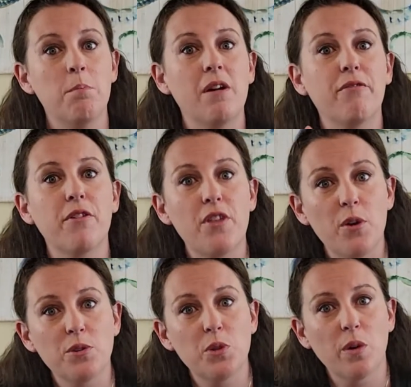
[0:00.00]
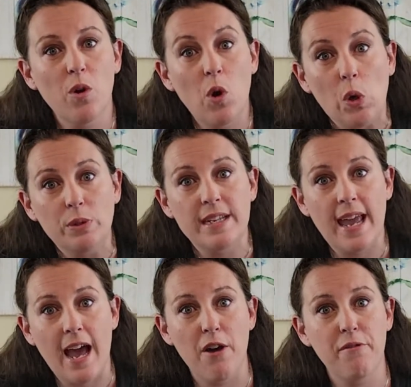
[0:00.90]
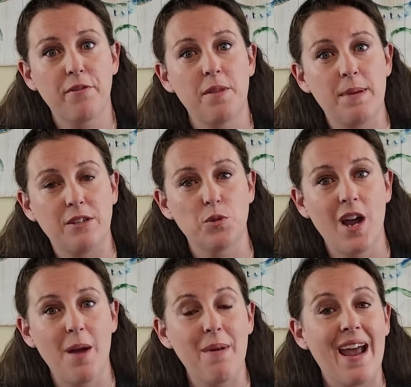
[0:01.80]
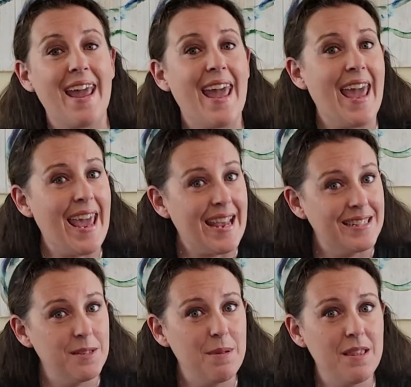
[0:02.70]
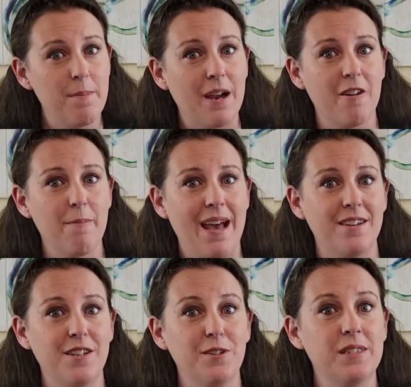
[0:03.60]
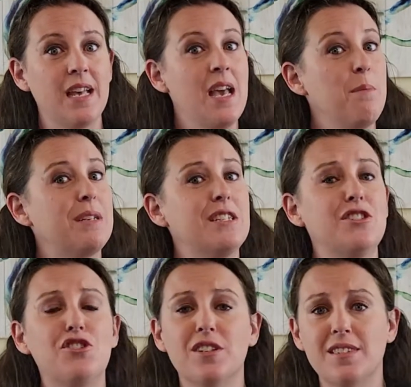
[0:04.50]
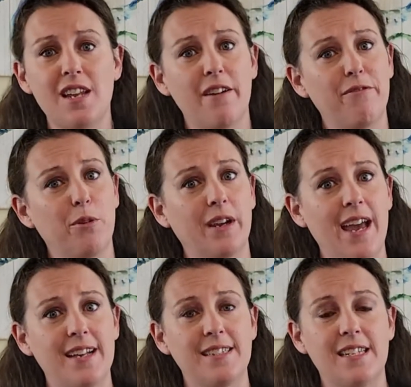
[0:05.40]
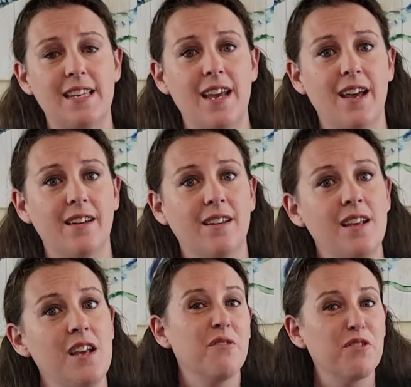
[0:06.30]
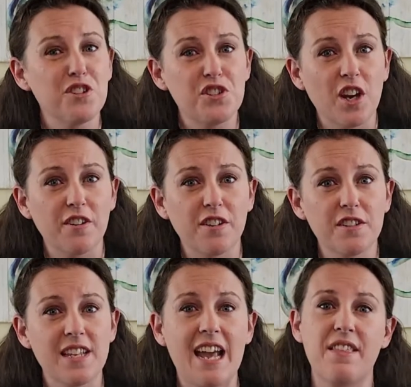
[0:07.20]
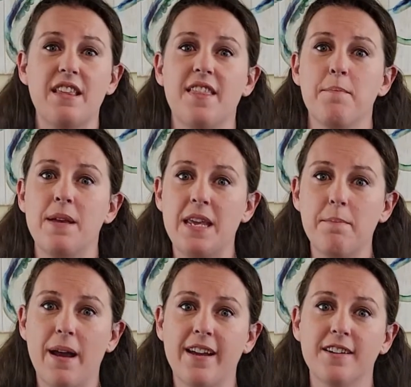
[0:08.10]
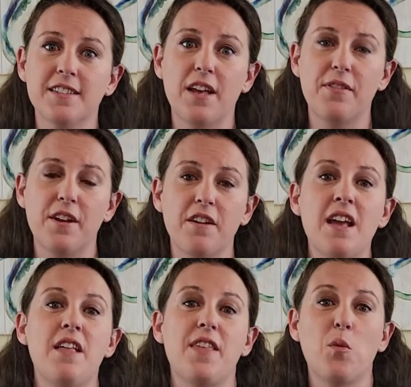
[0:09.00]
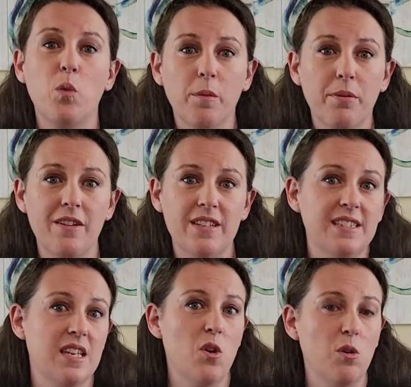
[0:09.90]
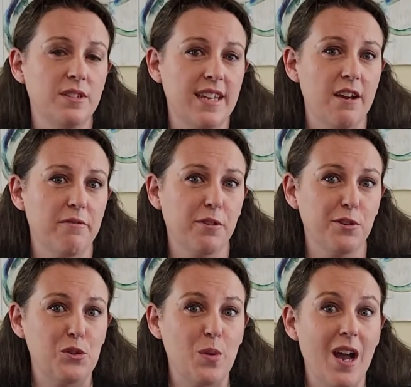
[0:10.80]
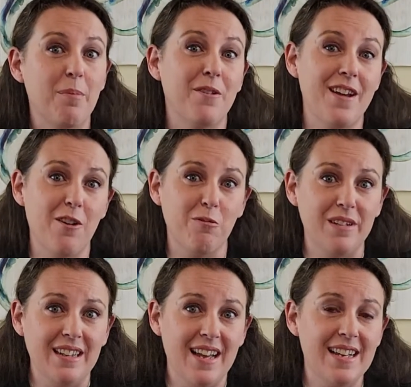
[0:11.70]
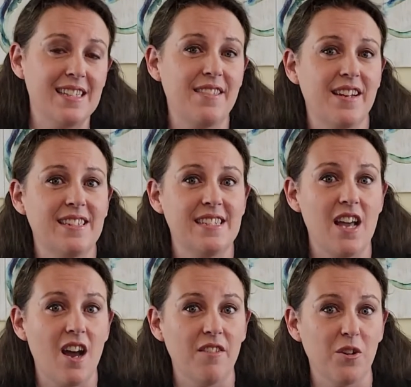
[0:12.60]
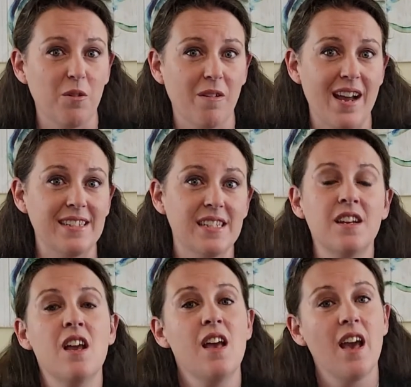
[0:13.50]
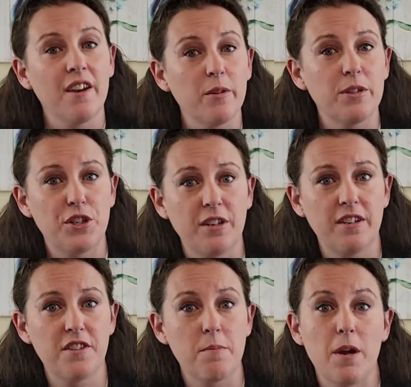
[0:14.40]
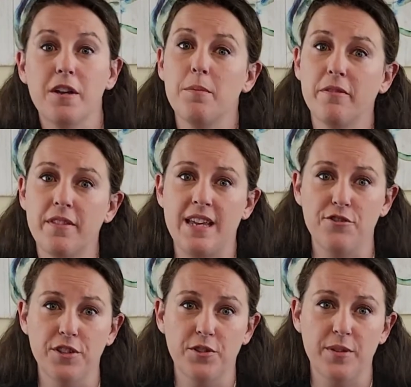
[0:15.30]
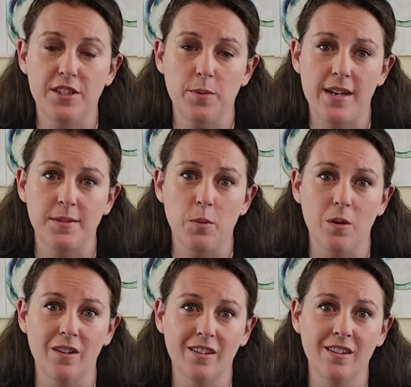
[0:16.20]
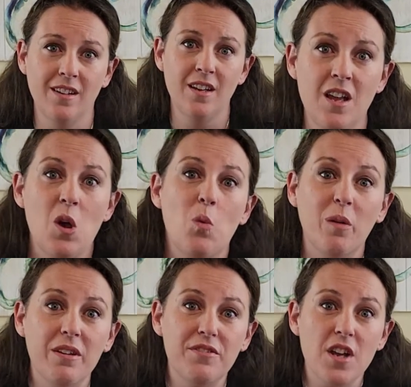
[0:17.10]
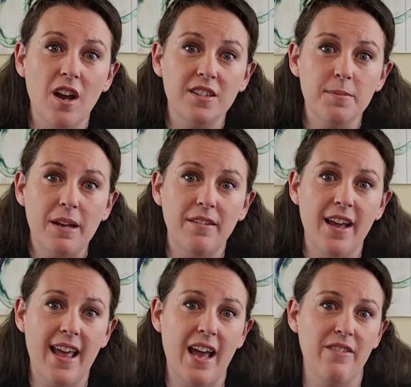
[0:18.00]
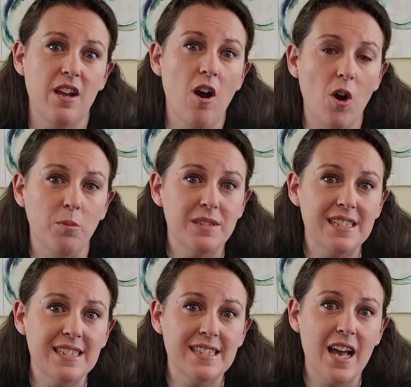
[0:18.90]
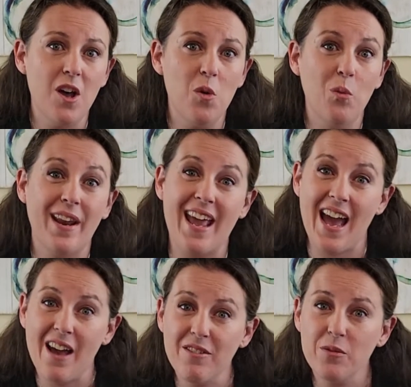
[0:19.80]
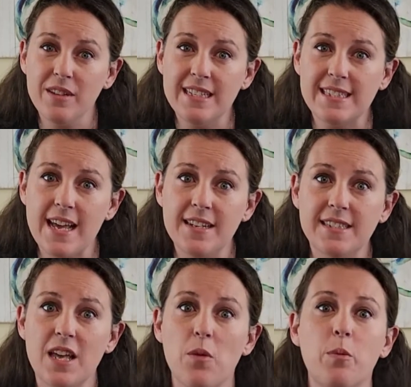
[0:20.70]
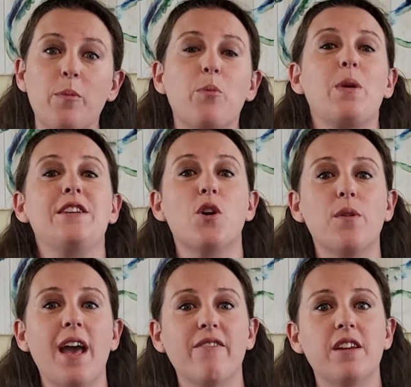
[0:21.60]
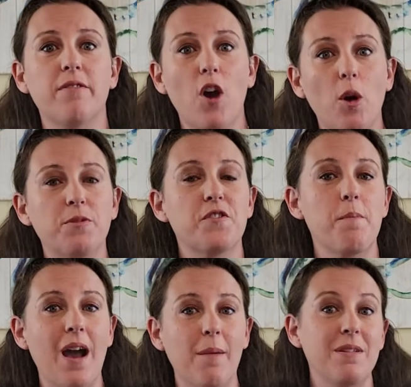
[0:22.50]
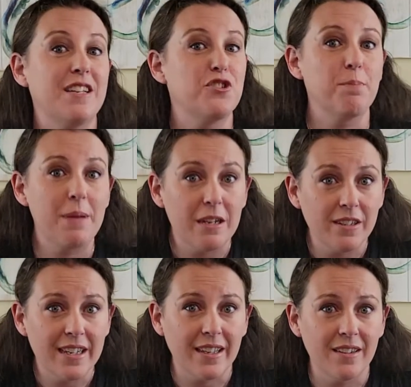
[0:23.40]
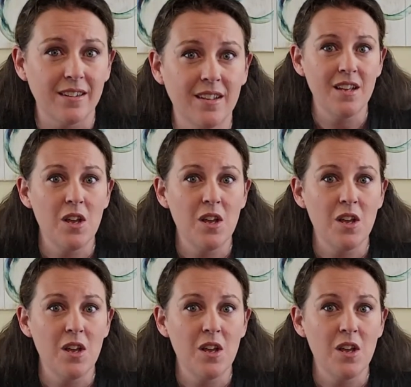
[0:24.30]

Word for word: But for those who are holding out for the big drop, I hate to be the bearer of bad news, but it is just not forecasting yet. For starters, I think that many buyers out there that were previously holding out for a drop are now realizing that it's not on the horizon and are returning to the market before the interest rates rise more. While we've talked about not having homes to sell, what I haven't really said is that we, we don't have enough homes for the population, period.